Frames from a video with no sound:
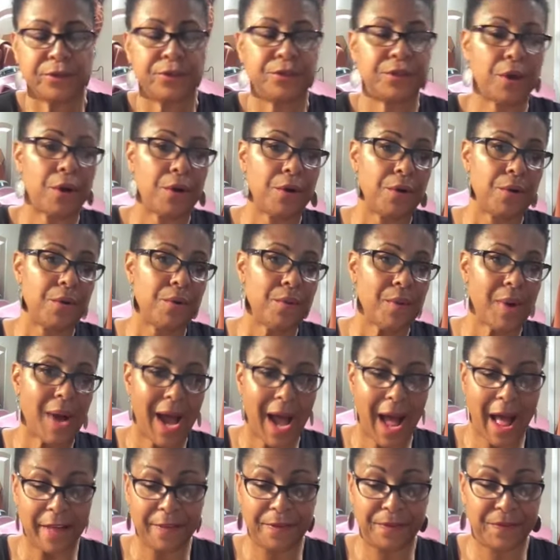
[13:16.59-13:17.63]
So
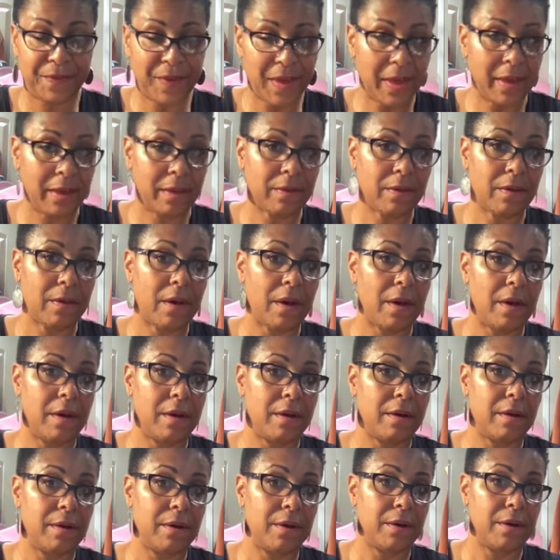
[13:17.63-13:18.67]
I think
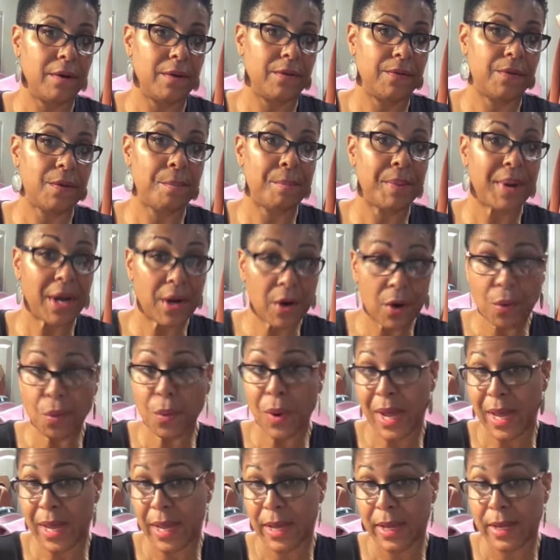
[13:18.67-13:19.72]
the better
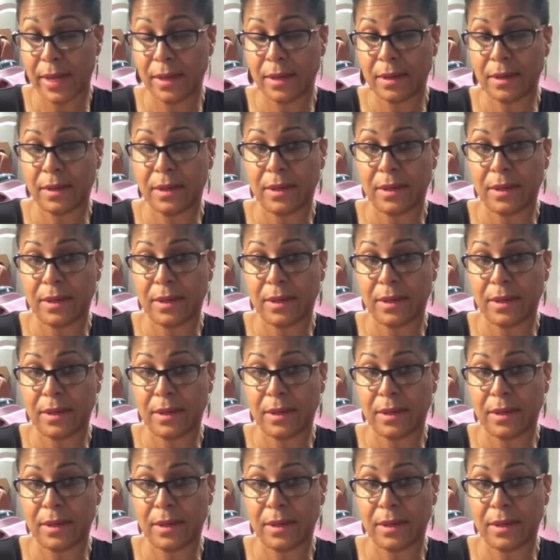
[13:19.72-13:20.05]
way,